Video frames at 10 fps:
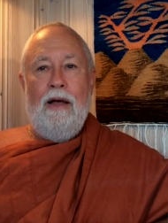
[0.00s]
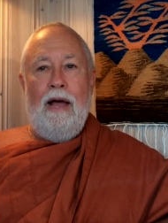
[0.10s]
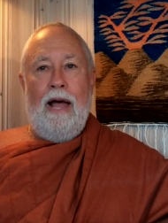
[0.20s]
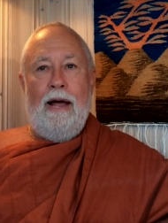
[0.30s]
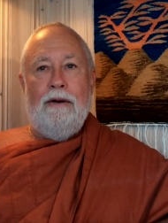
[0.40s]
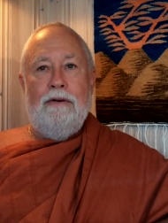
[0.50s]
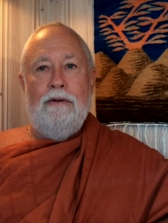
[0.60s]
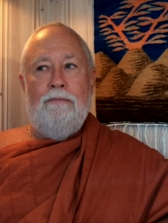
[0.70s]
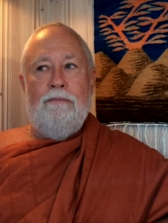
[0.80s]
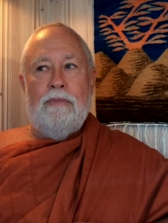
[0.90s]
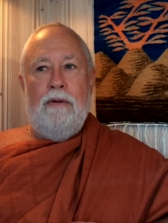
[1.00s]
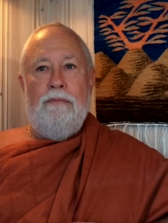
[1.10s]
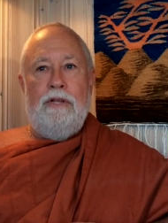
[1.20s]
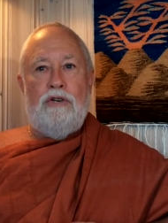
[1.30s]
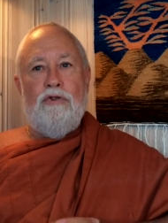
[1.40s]
and
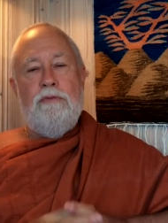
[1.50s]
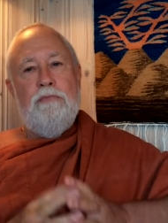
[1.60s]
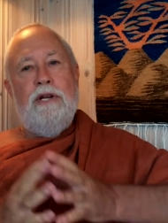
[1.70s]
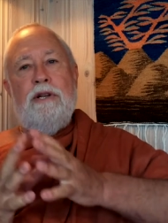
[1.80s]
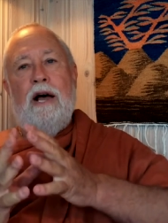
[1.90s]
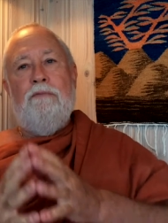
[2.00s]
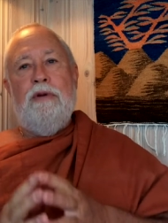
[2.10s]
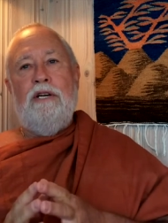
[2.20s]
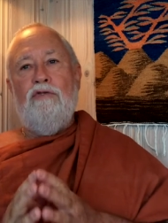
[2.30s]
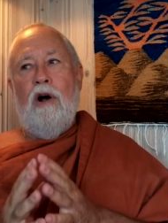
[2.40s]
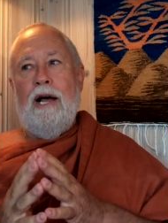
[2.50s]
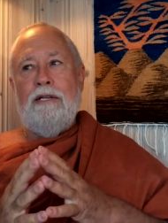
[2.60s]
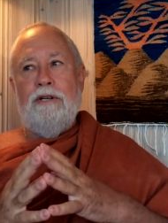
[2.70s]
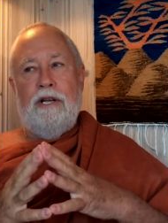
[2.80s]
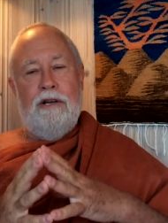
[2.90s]
the treatment I've been
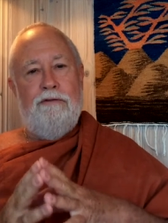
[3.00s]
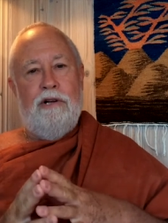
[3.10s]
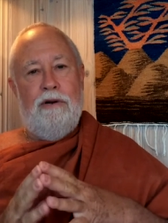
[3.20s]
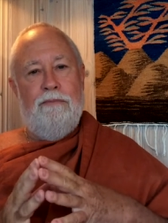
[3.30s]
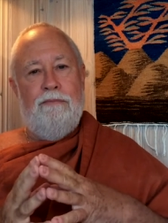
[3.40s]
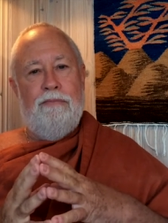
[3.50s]
trying to give it